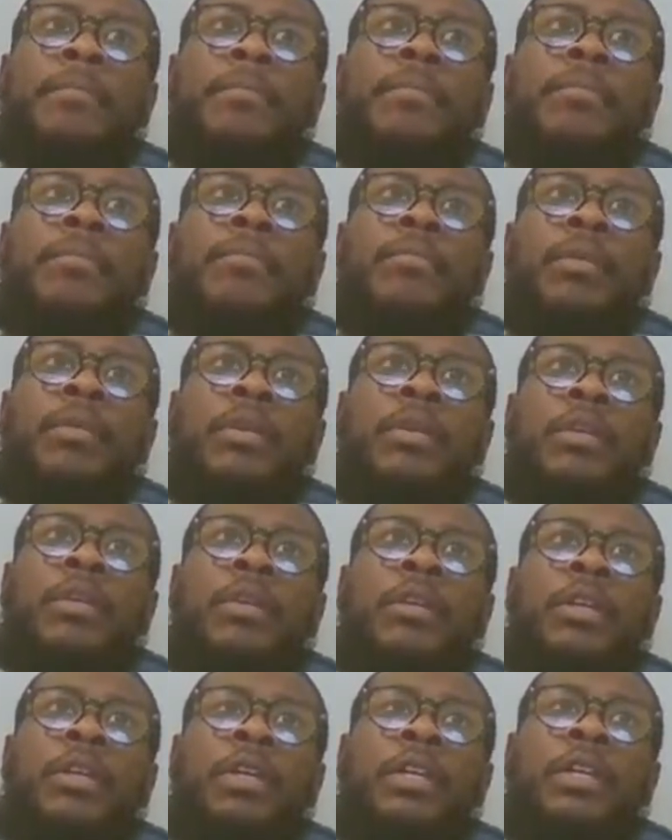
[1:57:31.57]
but
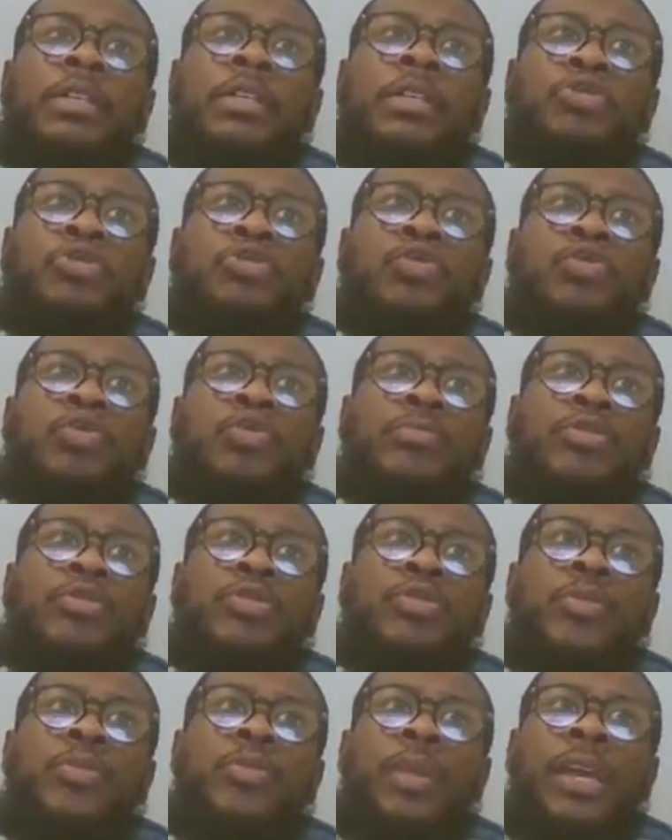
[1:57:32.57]
couldn't get it to him.
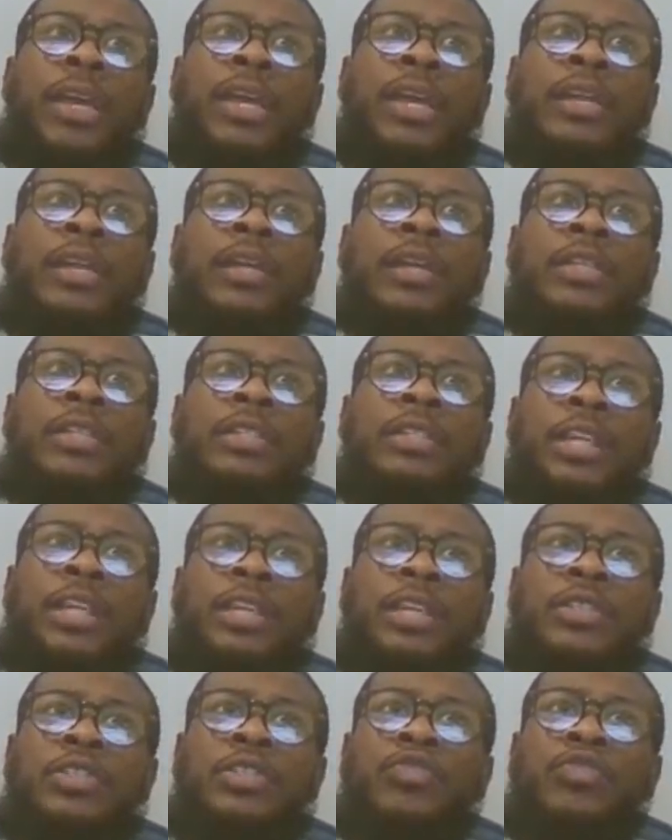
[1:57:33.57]
So Man
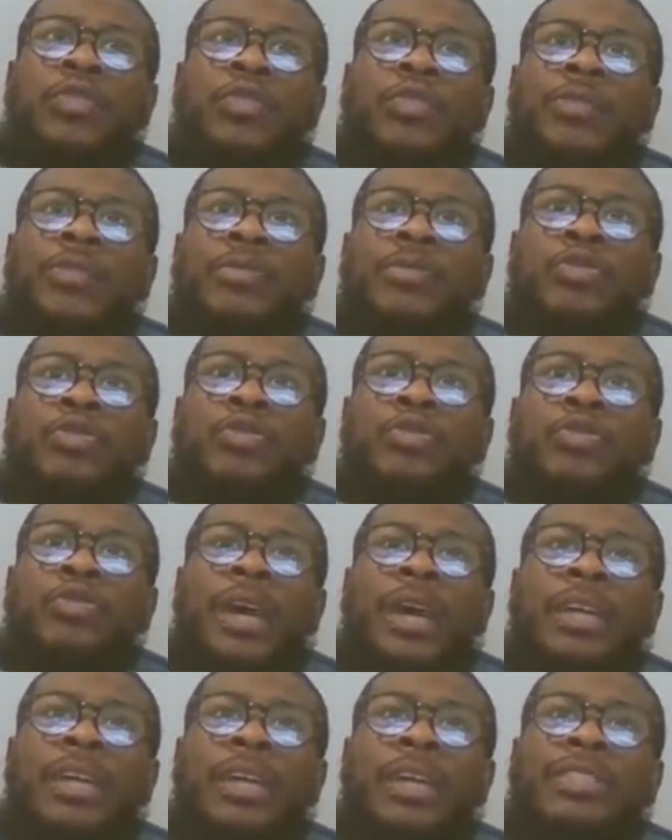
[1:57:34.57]
takes the screen from
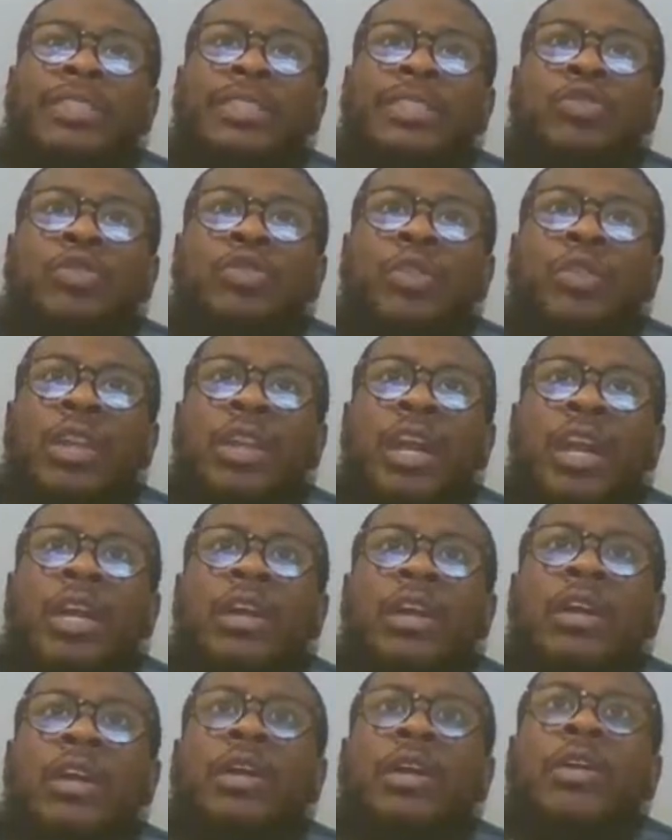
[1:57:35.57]
Zubac, 6 on the clock.
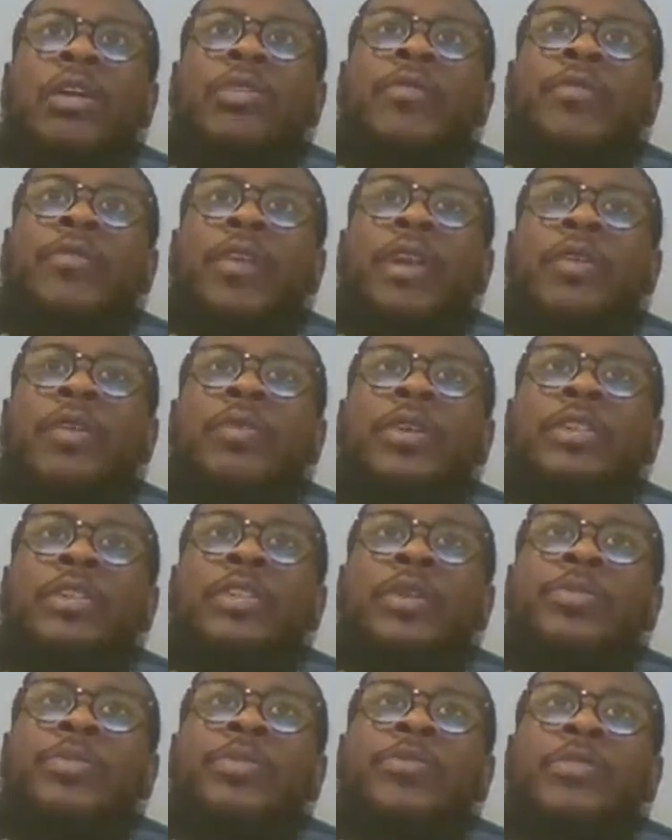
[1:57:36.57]
Fadeaway
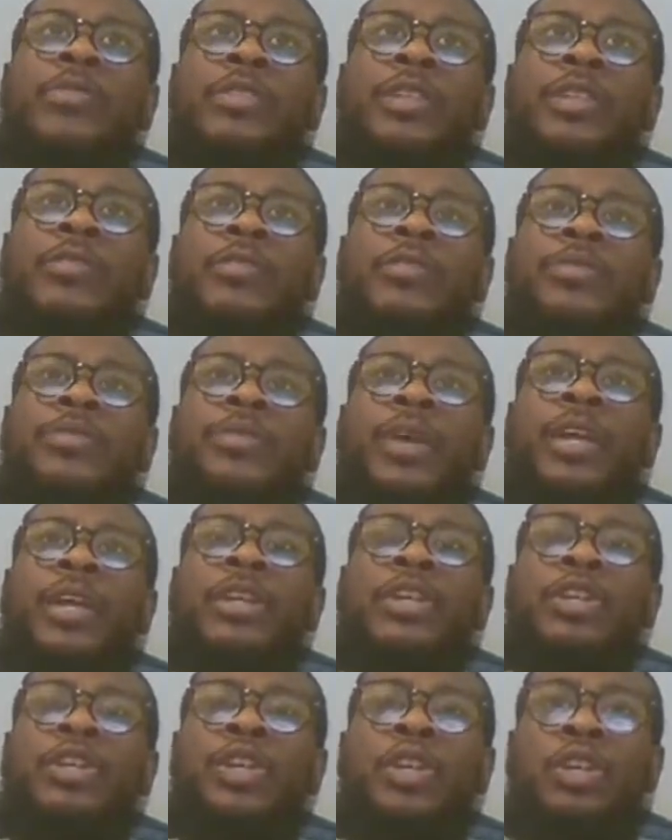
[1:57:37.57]
jumper for Terrence
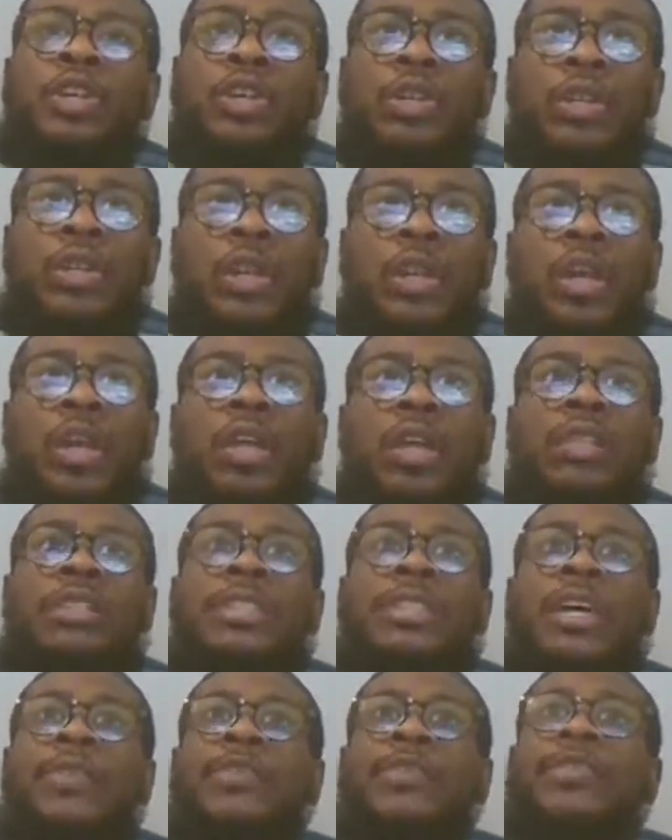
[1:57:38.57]
Mann, good.
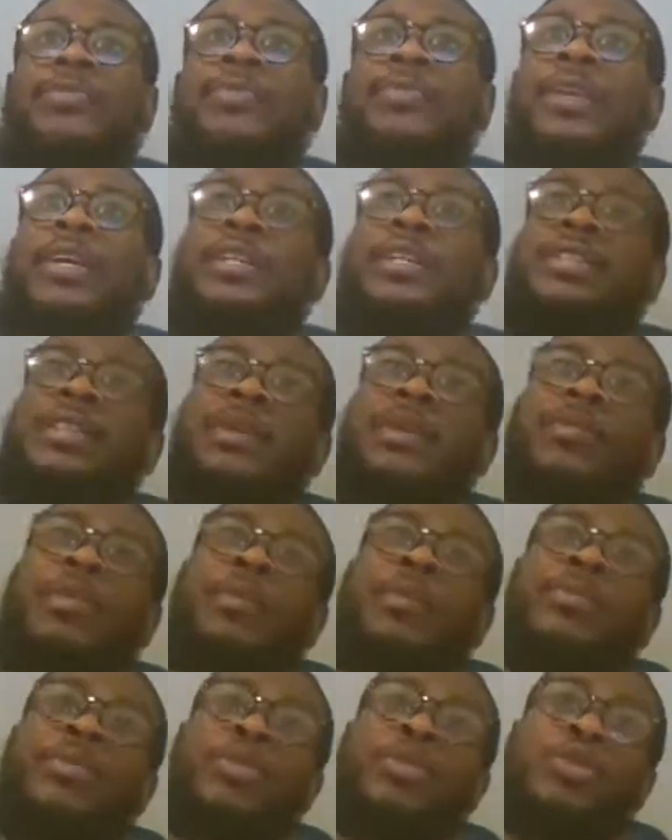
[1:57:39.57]
Terrence Mann is coming
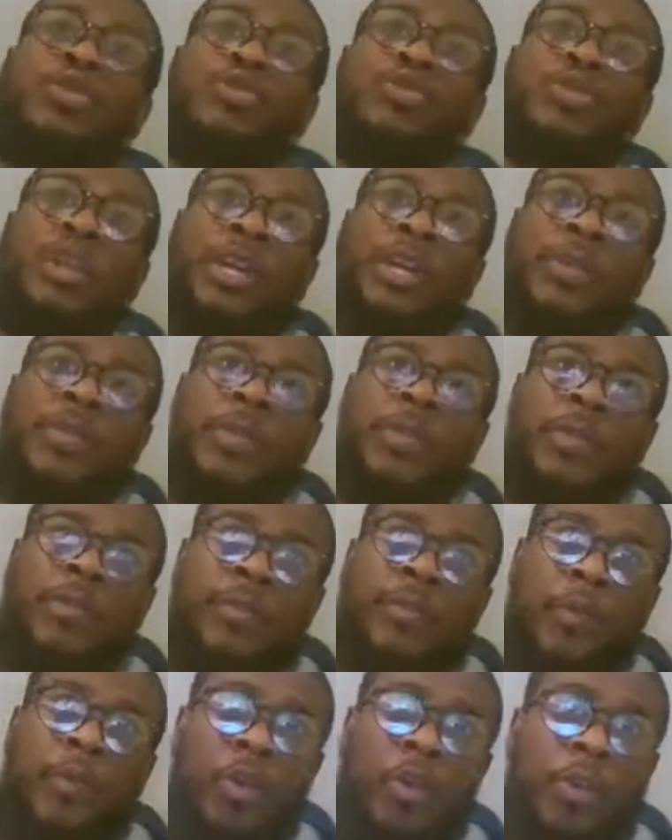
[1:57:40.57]
up huge here in the
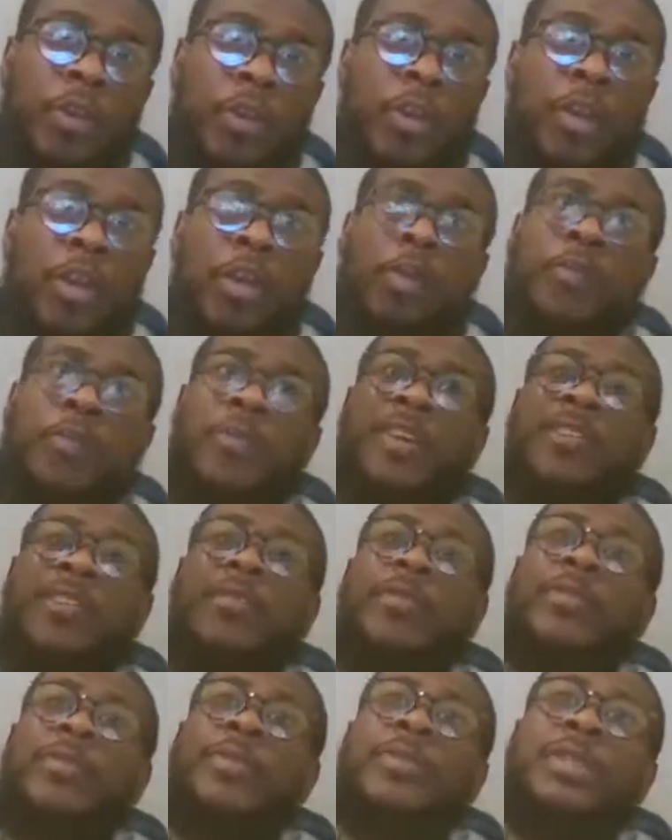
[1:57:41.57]
fourth.
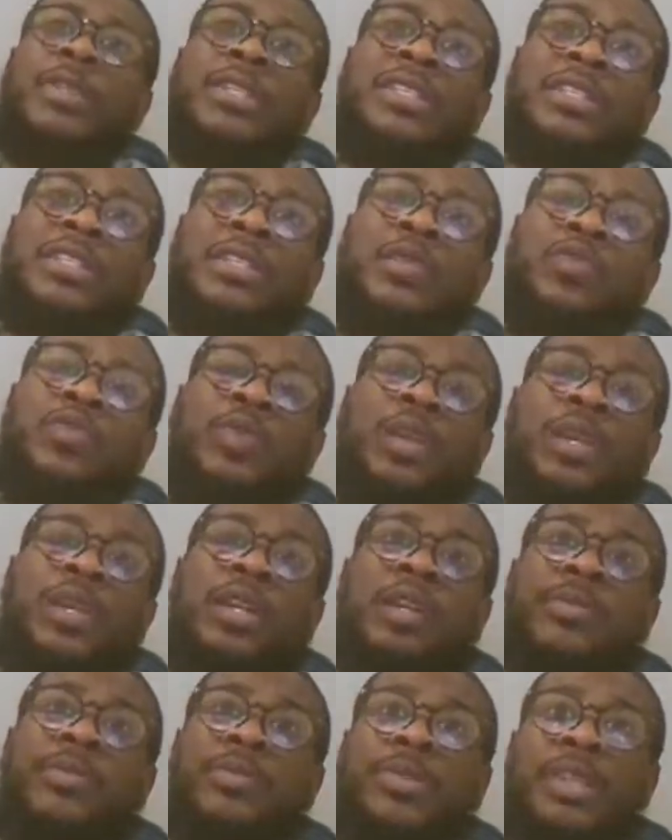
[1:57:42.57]
Very reminiscent of when the
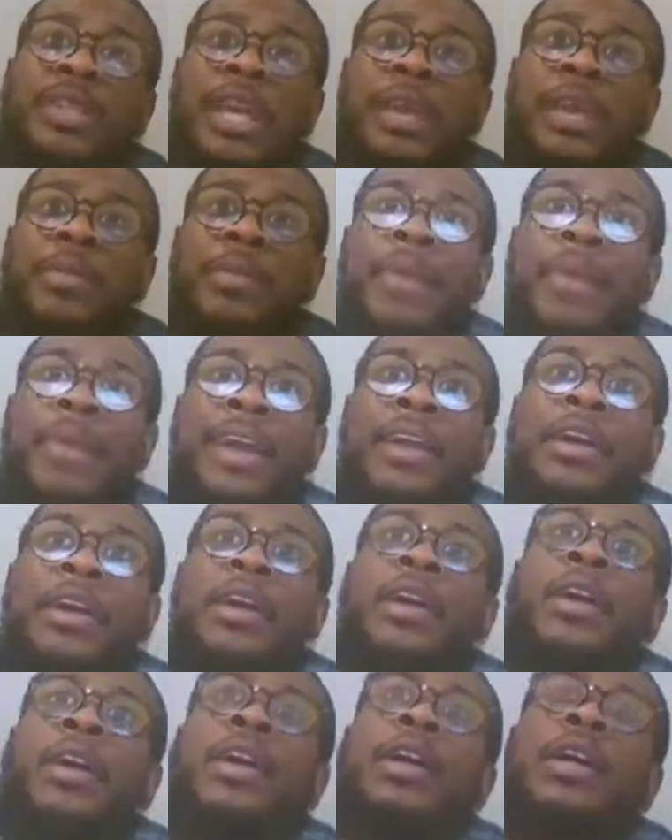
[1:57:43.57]
Clippers came back
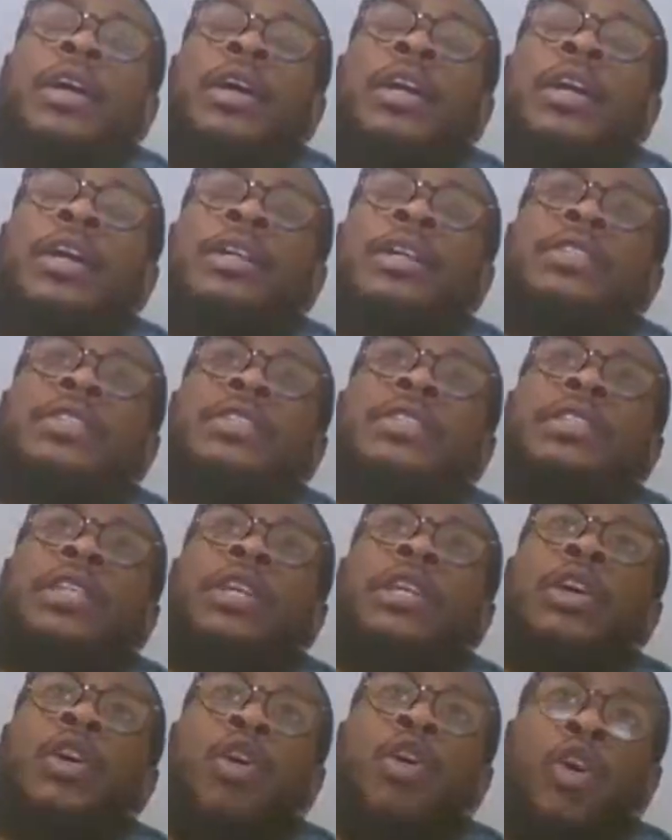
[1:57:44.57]
against
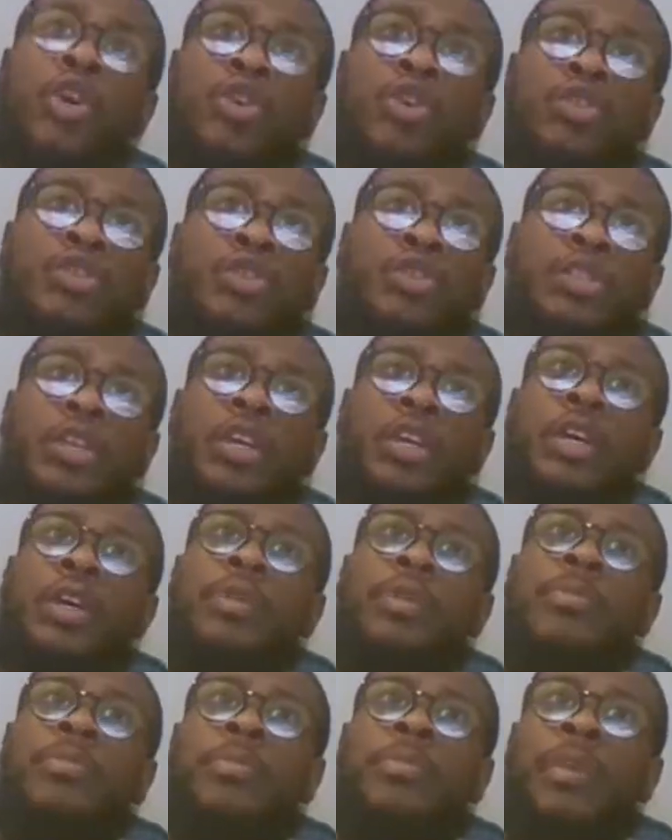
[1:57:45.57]
the Hawks.
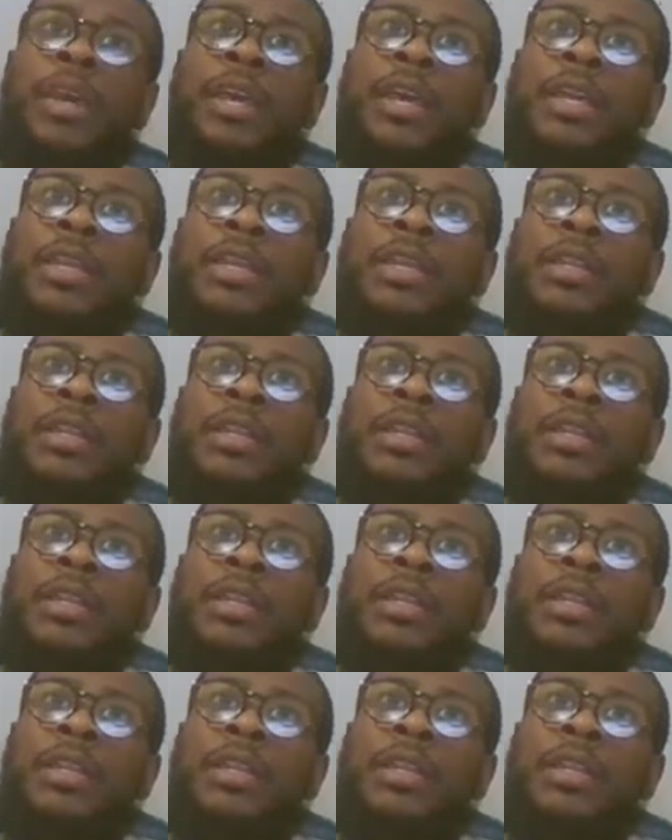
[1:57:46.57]
Man